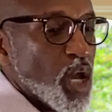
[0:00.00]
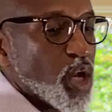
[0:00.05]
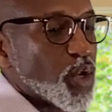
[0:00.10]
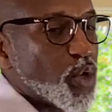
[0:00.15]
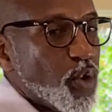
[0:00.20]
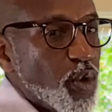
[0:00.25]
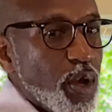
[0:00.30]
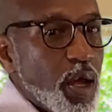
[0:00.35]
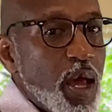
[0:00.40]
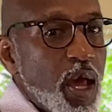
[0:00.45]

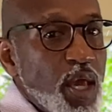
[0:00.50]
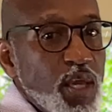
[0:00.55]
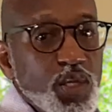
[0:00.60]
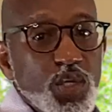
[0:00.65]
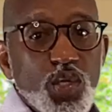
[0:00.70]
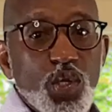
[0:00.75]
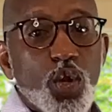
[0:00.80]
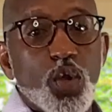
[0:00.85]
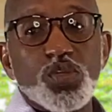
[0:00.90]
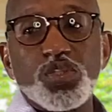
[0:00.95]
Glory.
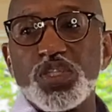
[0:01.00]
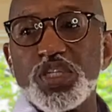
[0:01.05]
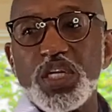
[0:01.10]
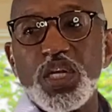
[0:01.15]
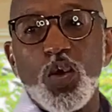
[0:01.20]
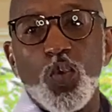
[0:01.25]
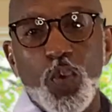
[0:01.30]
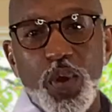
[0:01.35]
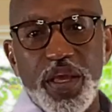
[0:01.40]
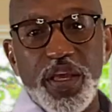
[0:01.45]
You don't see
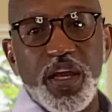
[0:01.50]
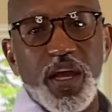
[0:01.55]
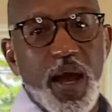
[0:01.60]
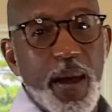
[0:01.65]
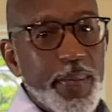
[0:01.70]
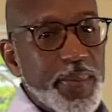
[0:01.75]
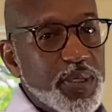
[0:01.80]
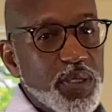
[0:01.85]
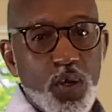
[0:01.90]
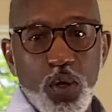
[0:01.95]
the wind
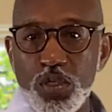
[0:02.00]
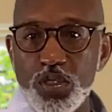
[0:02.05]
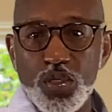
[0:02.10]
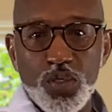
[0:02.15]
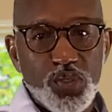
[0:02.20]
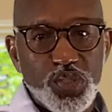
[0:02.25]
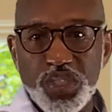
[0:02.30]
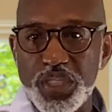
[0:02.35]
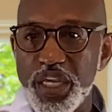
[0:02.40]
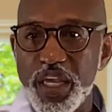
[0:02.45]
coming, do you
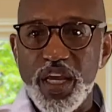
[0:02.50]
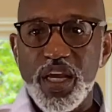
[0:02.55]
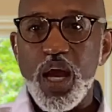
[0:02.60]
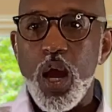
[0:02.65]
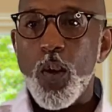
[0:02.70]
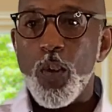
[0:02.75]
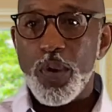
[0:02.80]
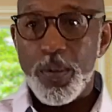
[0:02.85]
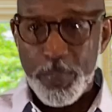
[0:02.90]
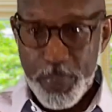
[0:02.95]
see it
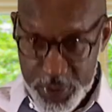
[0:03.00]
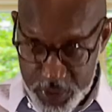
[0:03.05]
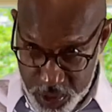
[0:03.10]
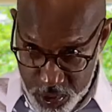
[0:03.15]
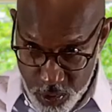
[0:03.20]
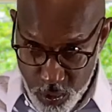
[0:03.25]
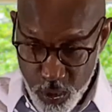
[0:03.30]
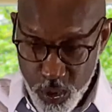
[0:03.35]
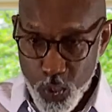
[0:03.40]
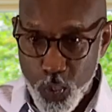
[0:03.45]
going, but you
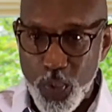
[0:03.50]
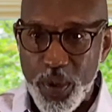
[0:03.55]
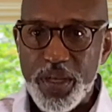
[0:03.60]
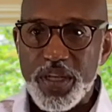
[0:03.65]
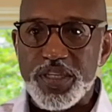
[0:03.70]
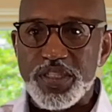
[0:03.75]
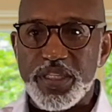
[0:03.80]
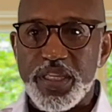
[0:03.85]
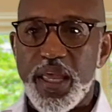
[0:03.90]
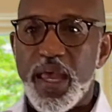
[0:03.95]
know the wind
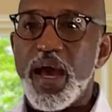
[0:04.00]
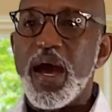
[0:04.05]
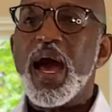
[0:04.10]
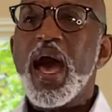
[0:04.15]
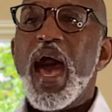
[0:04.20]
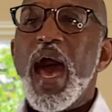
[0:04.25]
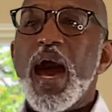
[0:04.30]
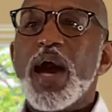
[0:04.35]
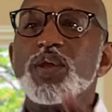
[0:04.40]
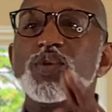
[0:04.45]
is there,
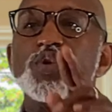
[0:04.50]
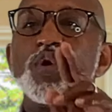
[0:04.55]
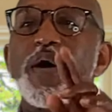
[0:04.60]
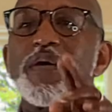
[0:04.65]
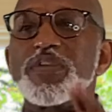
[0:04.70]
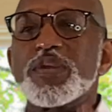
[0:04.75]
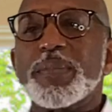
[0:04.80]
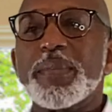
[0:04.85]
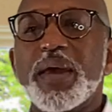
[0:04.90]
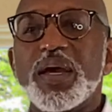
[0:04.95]
and you
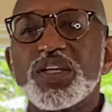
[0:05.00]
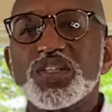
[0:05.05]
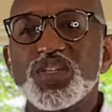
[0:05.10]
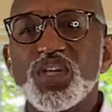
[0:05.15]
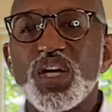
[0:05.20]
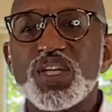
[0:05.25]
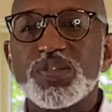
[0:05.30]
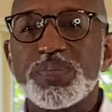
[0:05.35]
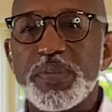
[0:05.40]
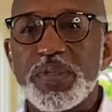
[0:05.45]
have to make
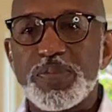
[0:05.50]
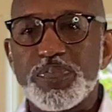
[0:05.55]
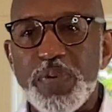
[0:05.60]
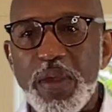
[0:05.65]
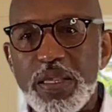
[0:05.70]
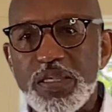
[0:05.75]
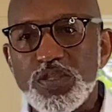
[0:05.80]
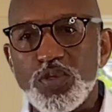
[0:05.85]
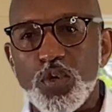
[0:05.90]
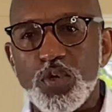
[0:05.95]
adjustments
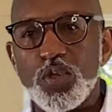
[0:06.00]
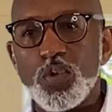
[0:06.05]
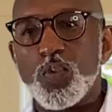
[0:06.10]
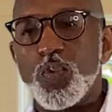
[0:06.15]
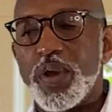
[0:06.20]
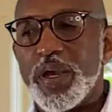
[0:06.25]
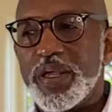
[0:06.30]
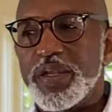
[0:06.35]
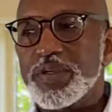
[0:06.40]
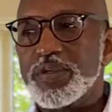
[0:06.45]
based on the
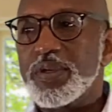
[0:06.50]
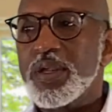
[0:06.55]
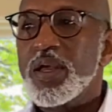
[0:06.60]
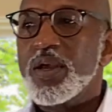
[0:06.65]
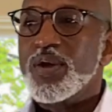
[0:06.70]
wind.